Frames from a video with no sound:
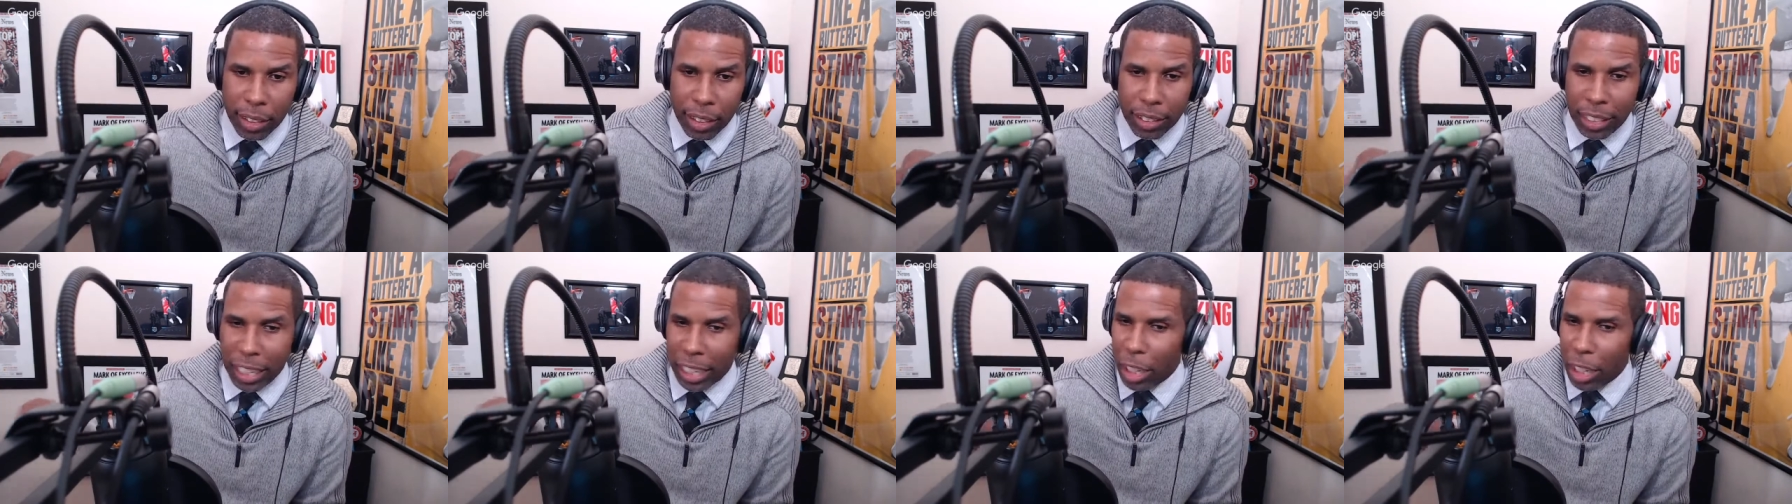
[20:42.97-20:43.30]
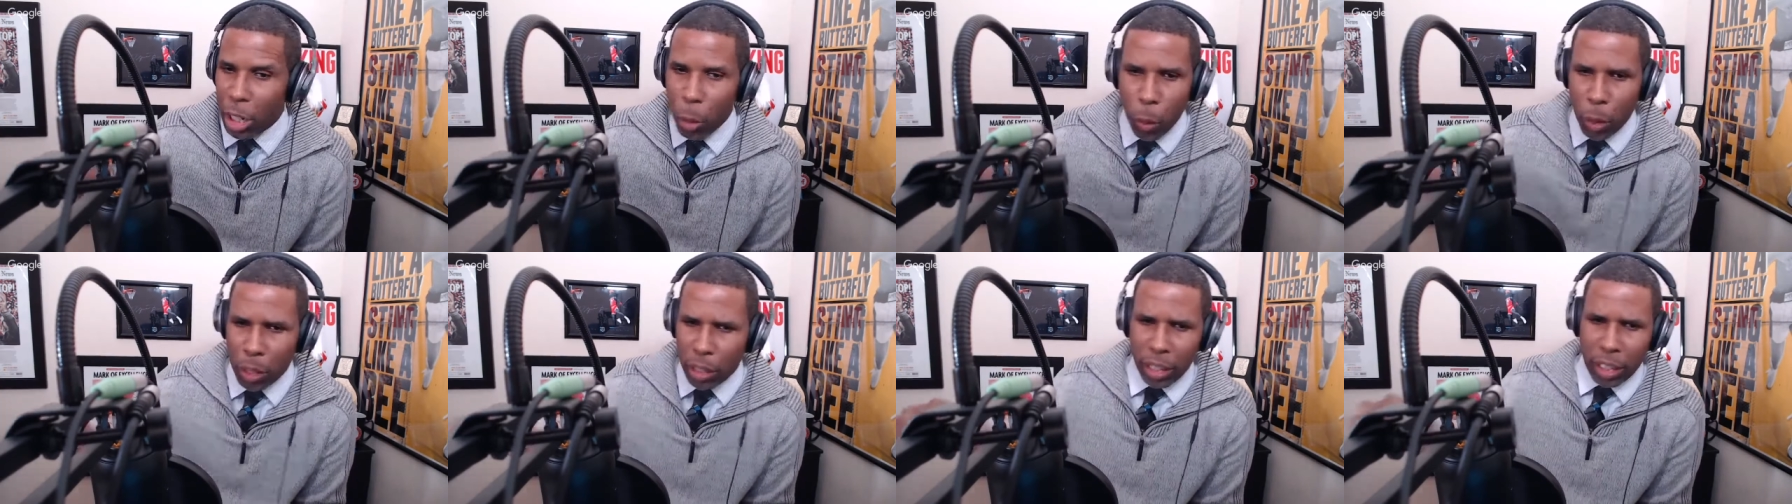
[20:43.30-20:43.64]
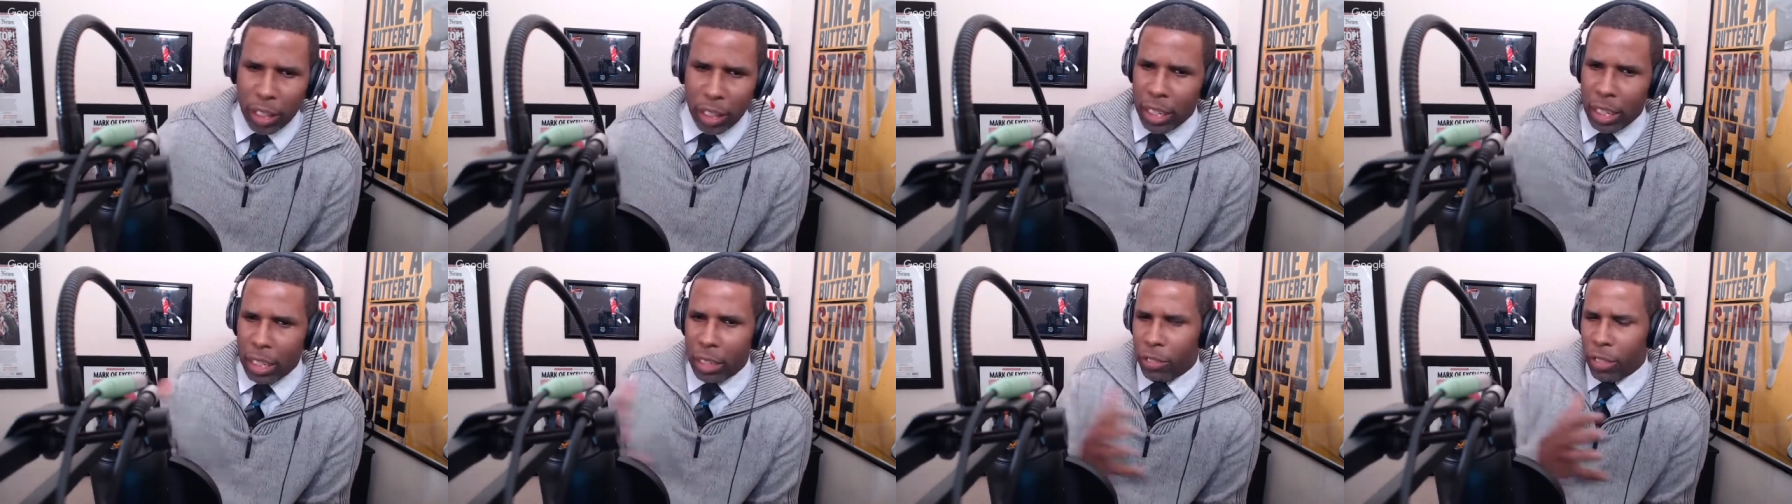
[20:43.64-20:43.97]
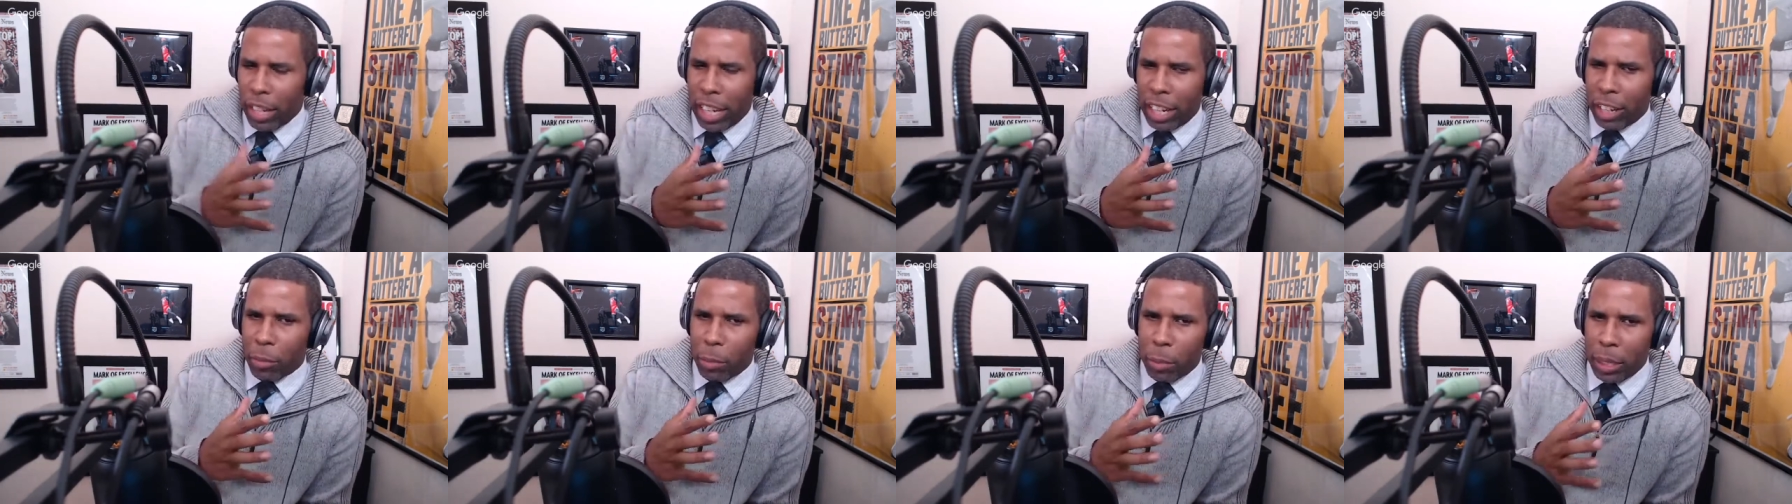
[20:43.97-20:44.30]
They don't want to leave
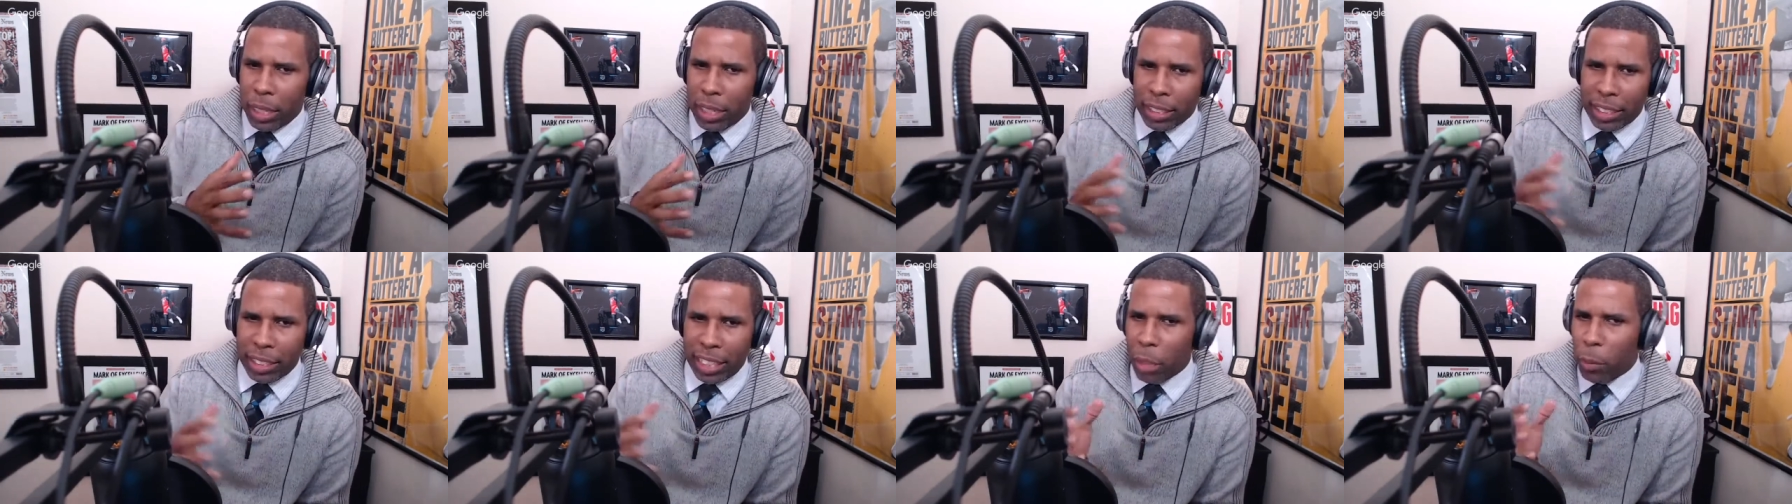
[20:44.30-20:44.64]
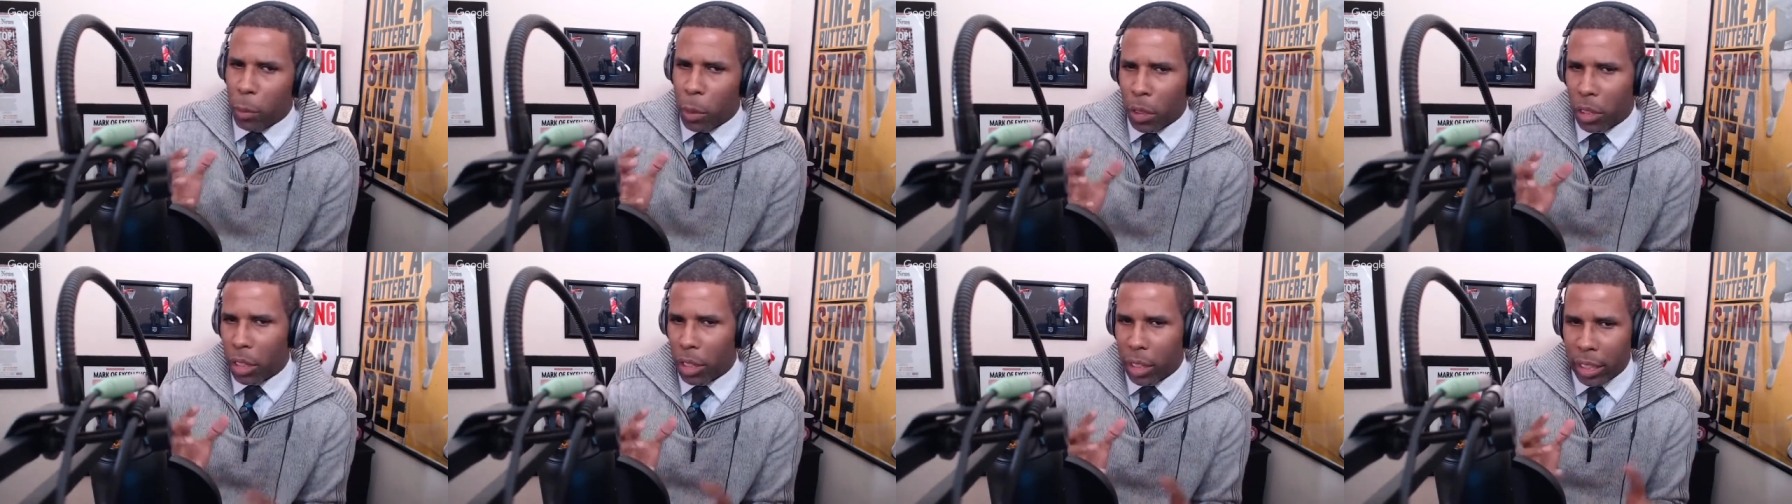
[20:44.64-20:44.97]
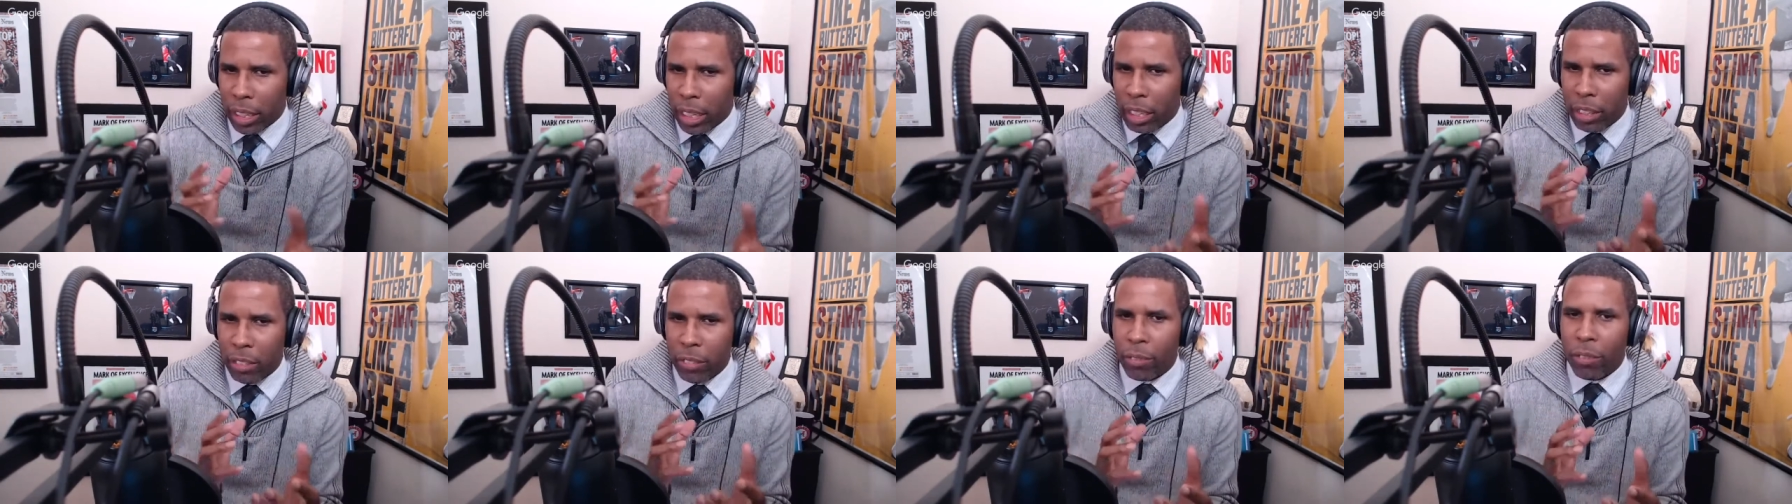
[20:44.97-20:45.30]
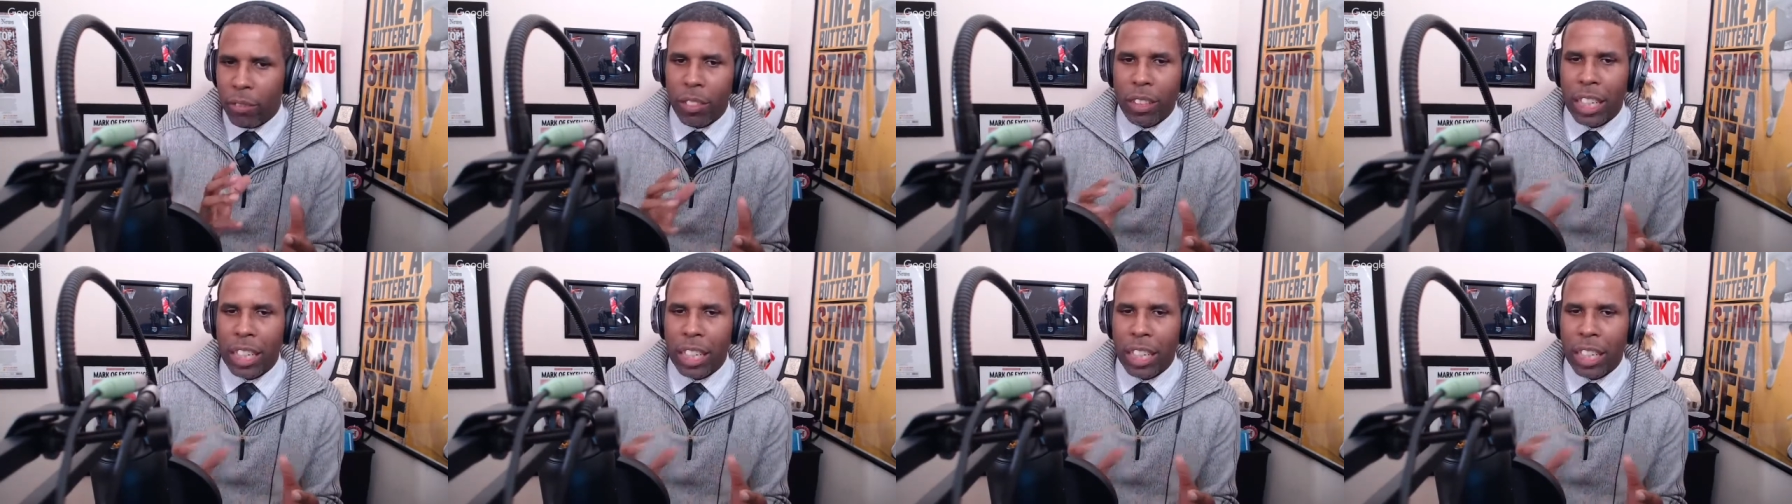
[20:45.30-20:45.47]
FBS. They don't want to leave.